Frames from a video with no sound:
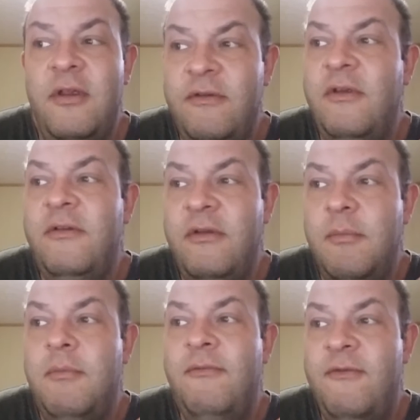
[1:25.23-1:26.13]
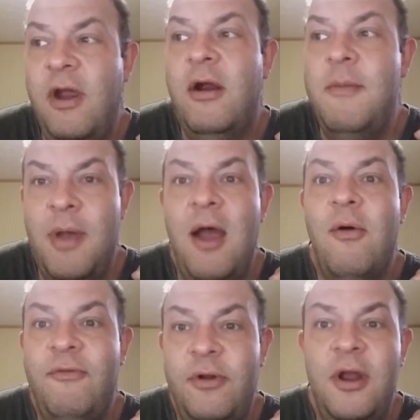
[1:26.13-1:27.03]
This is a very
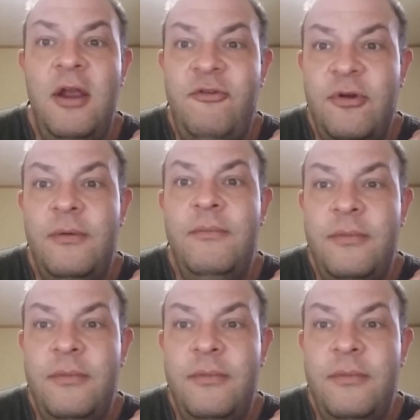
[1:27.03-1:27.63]
powerful nation.